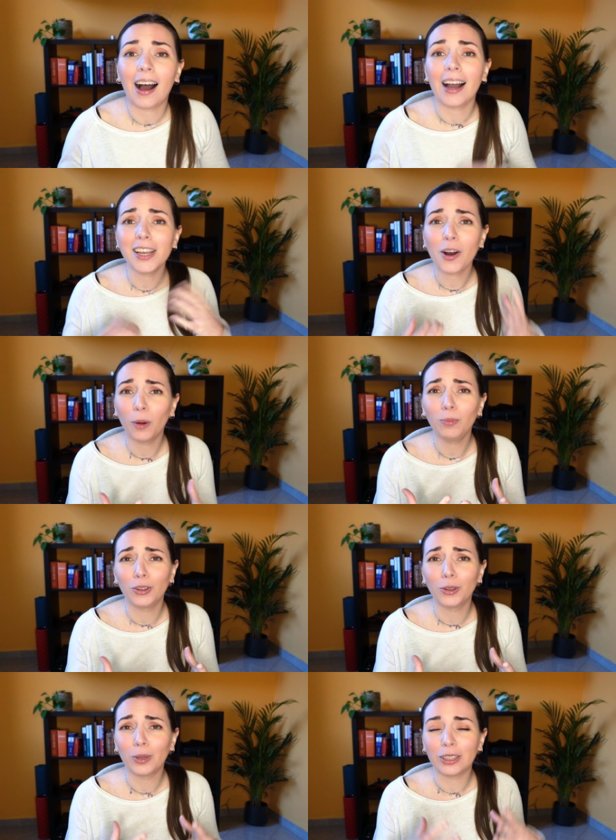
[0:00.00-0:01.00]
I hope
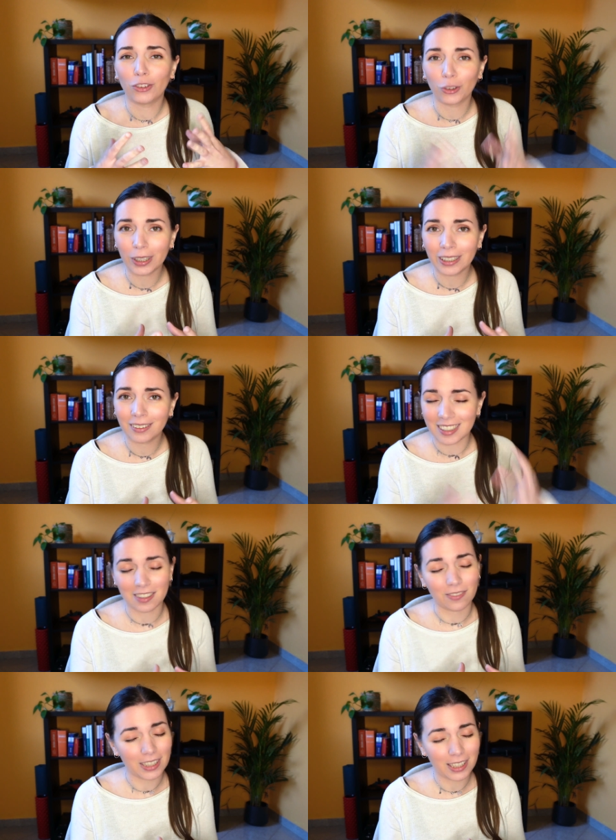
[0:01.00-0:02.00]
you enjoyed
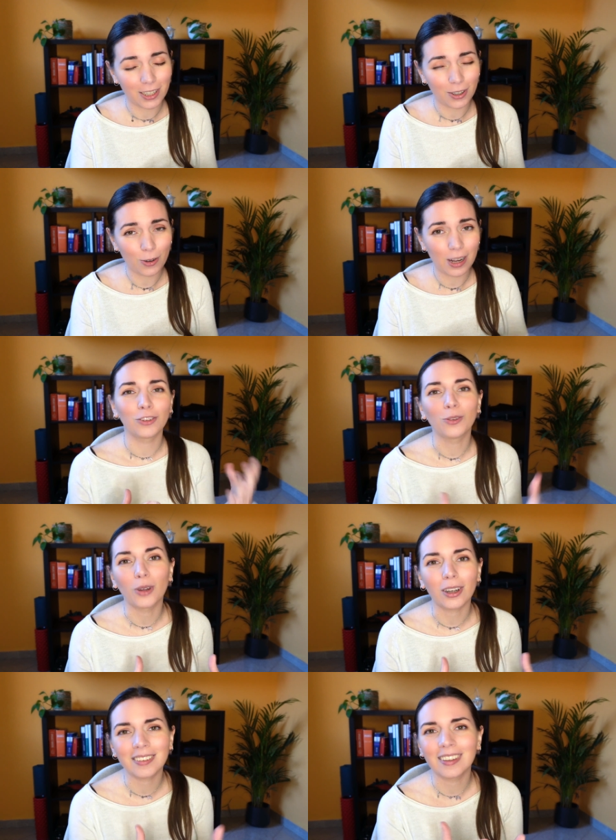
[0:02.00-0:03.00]
this video. Do
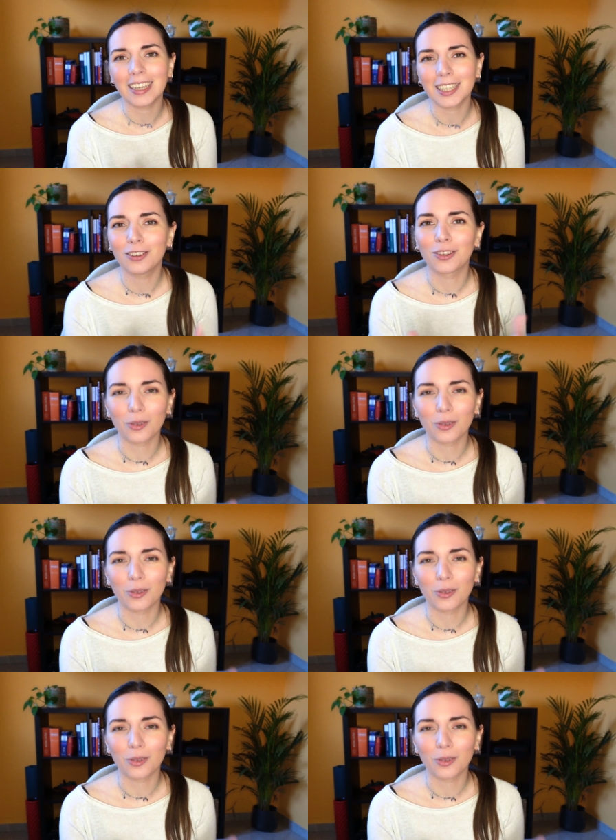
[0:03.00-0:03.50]
not take it too